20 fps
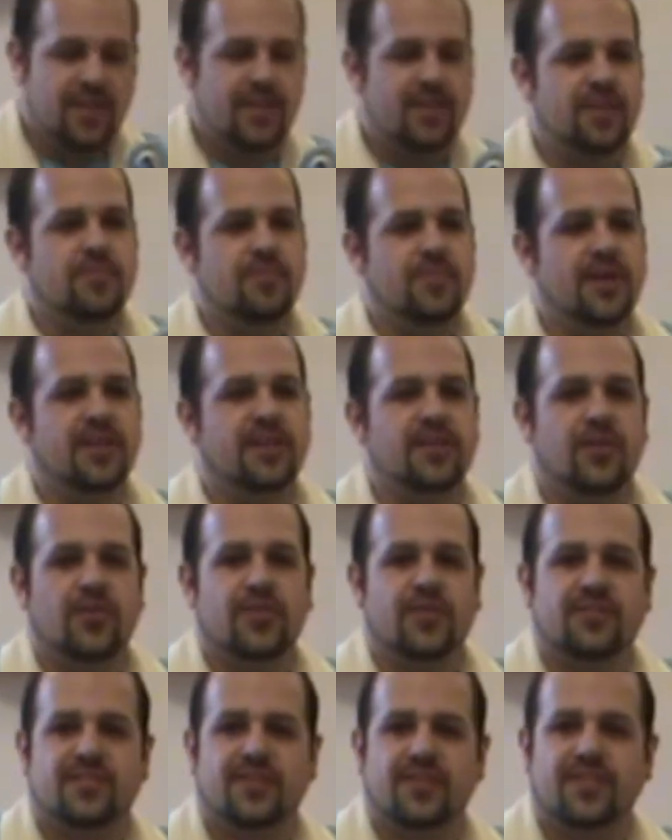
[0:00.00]
You might
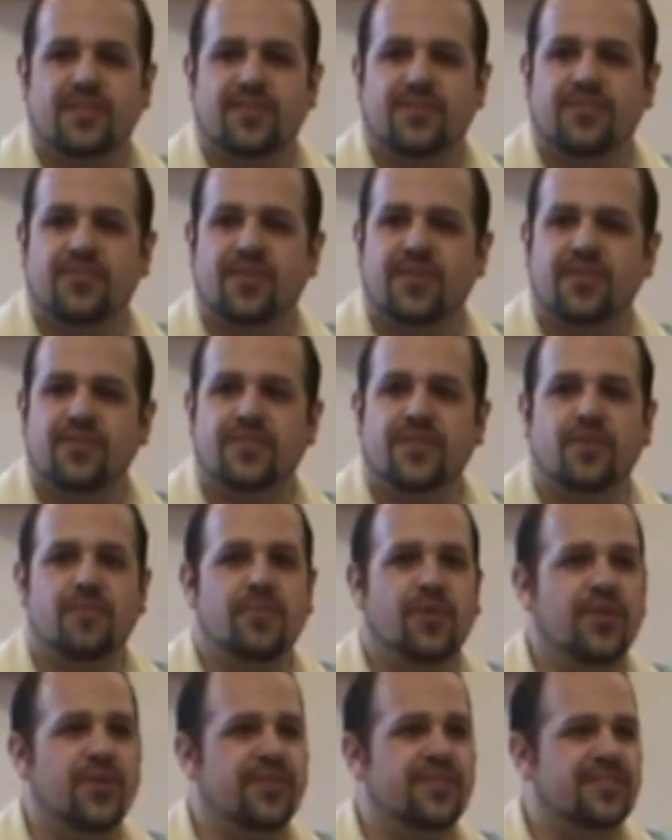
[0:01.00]
notice on the front of your
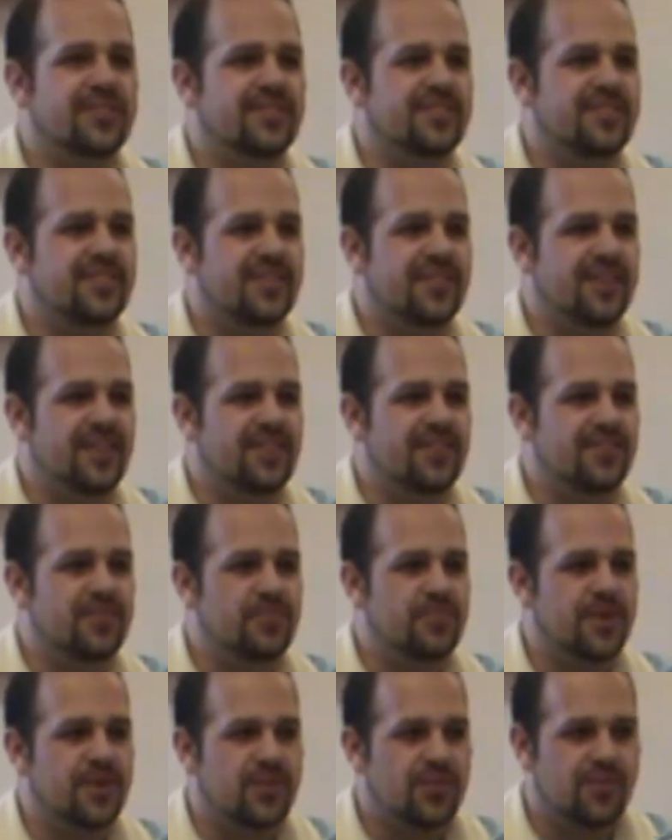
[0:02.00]
bulletins today is
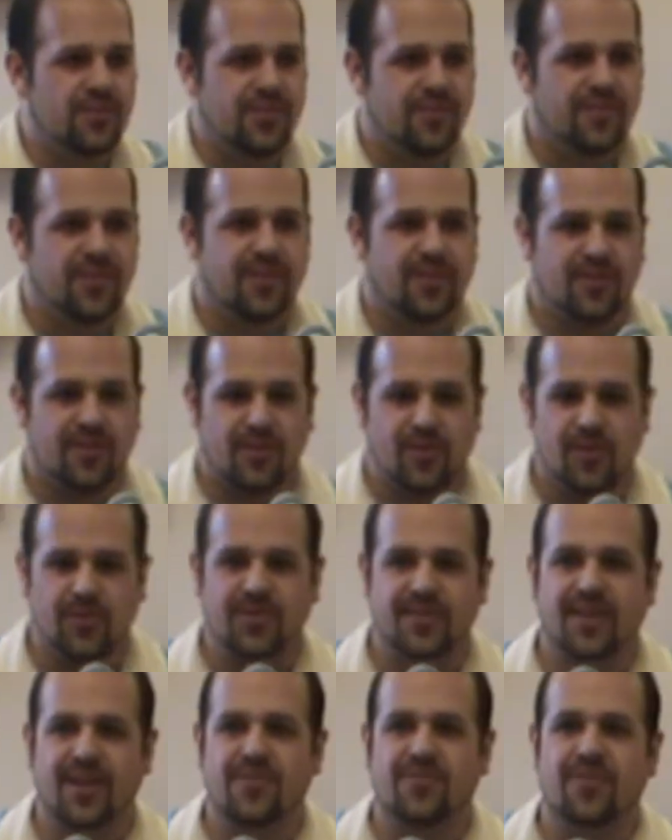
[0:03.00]
a picture of our
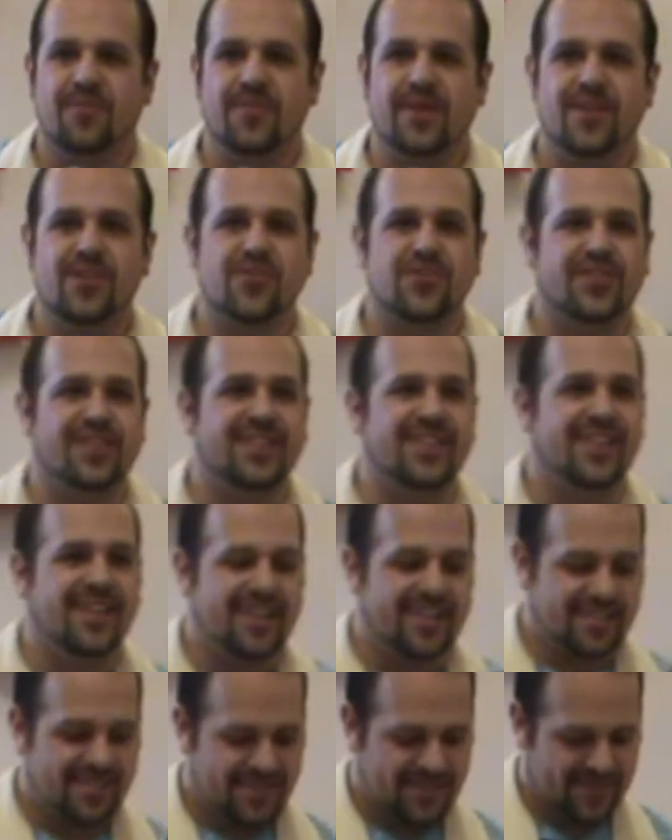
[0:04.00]
old confirmation
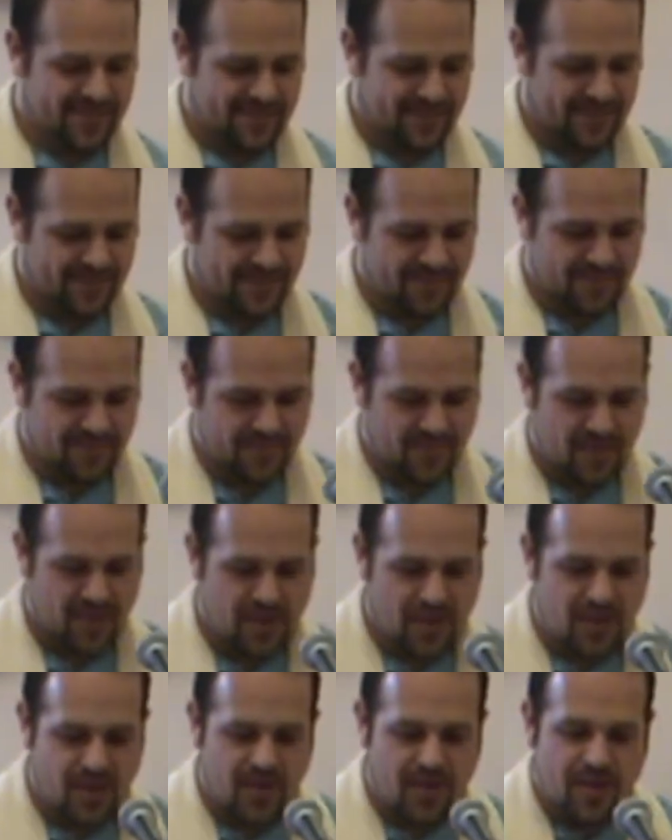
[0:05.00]
class.
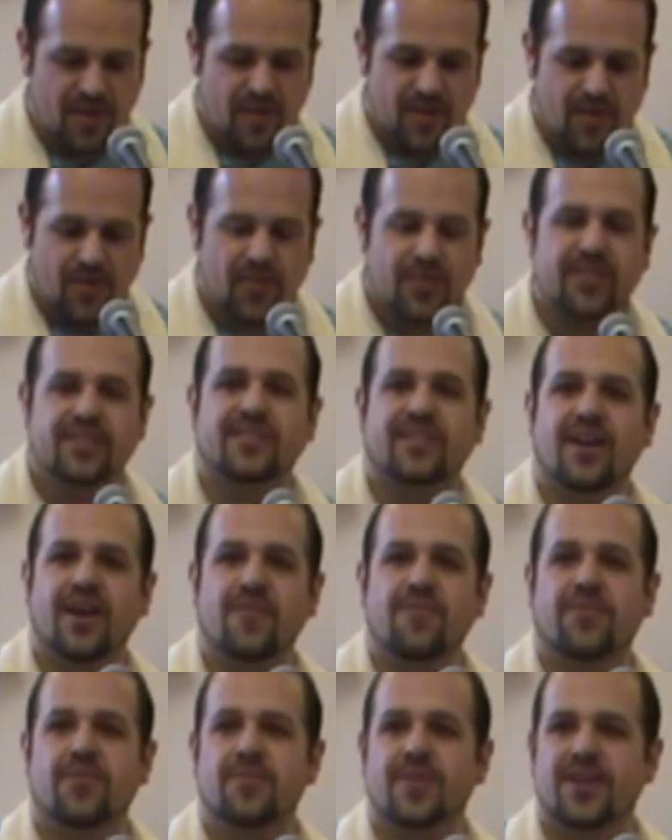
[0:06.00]
Well, this
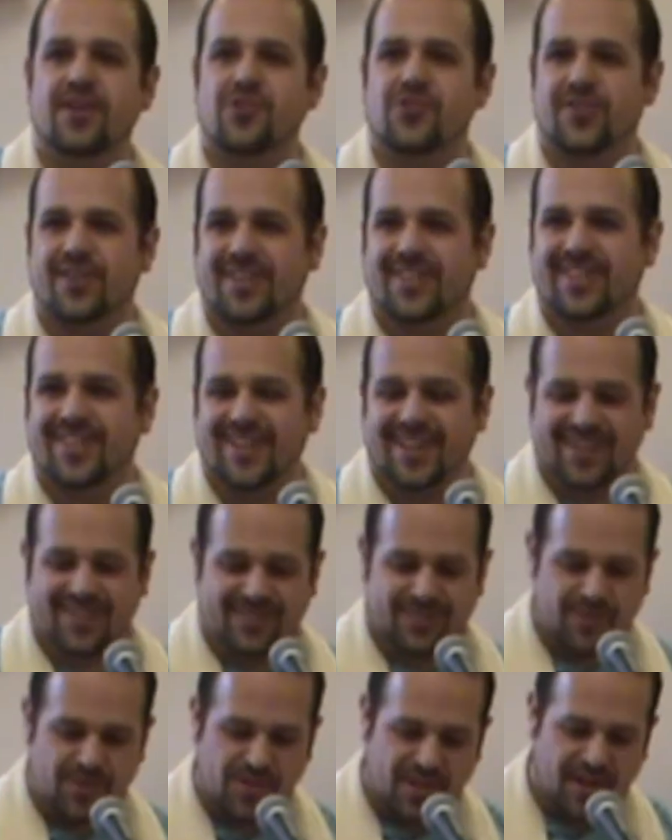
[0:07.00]
confirmation
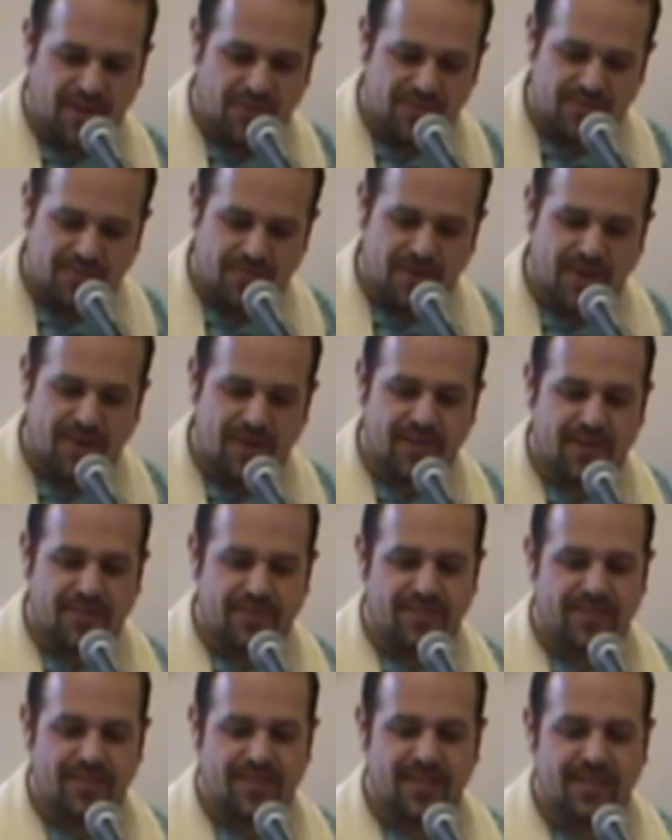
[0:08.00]
class, which I was a part
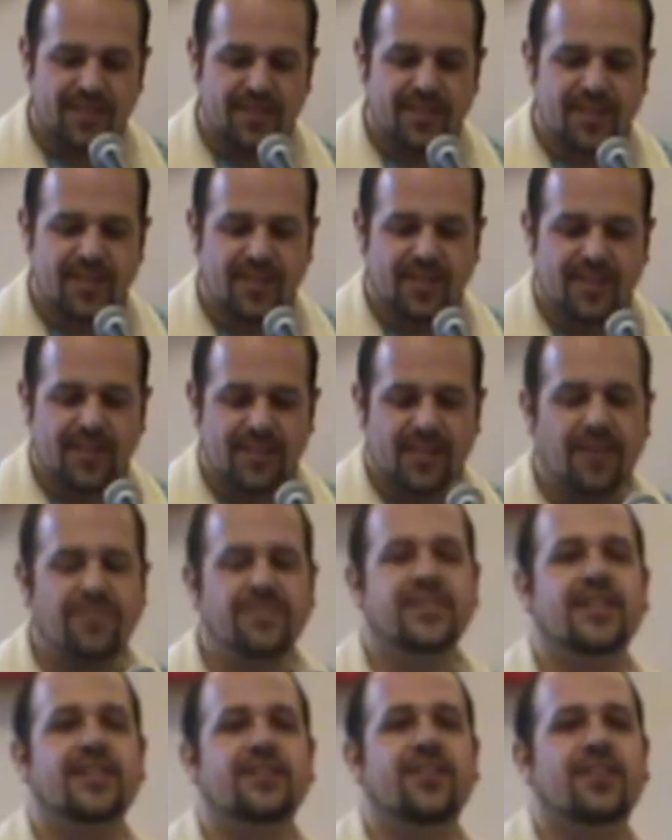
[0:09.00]
of,
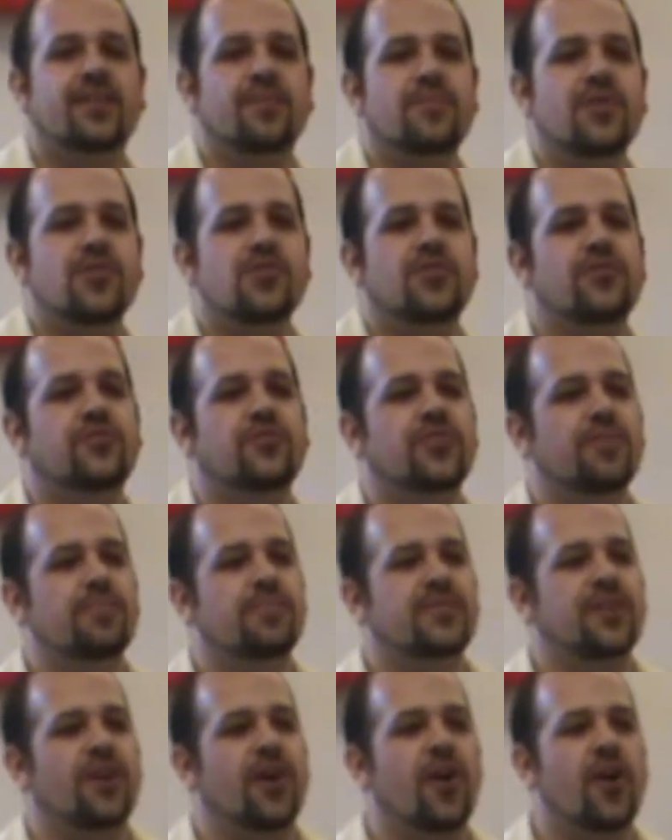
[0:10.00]
left here on a mission
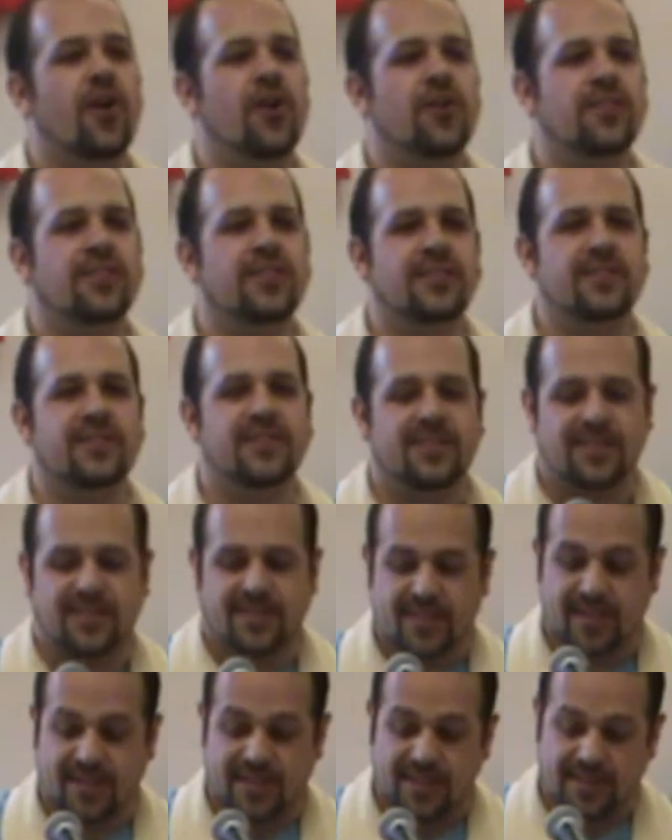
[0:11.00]
trip to Harlan,
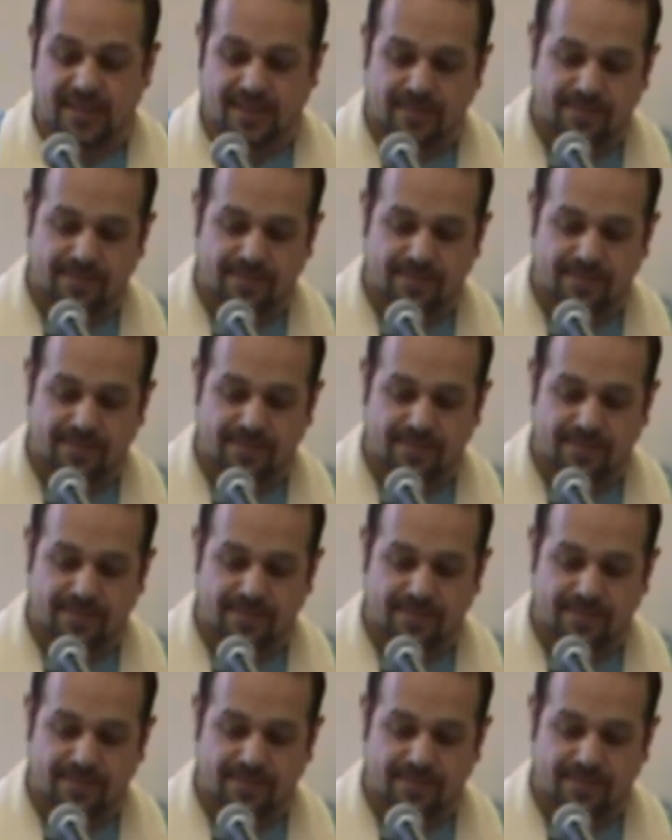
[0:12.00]
Kentucky.